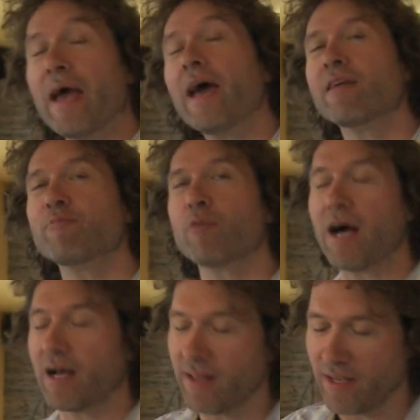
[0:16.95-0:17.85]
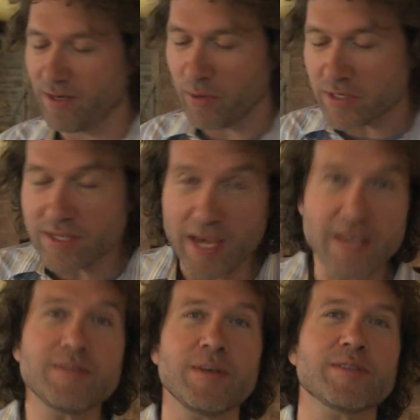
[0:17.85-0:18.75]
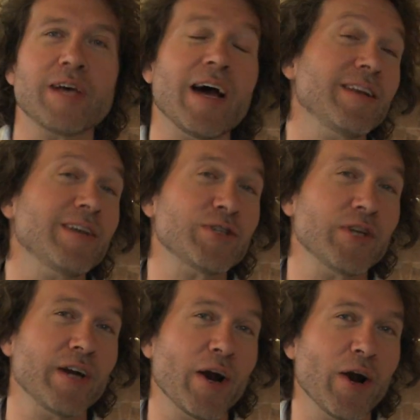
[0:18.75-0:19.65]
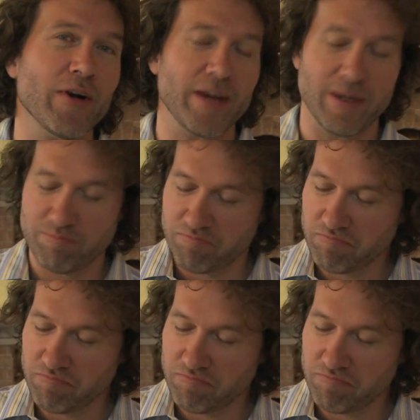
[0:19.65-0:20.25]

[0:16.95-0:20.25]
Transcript: head of broccoli into a tasty side dish in a hurry.